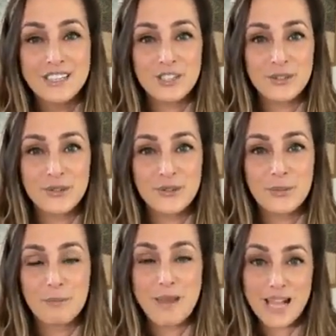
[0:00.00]

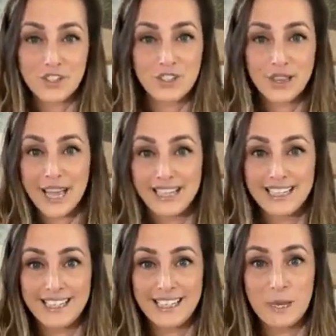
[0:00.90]
to match
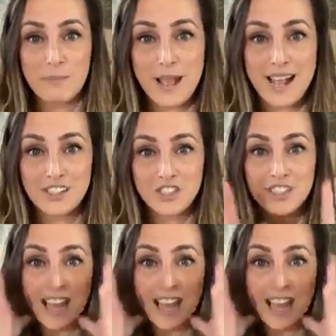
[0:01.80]
lighting and match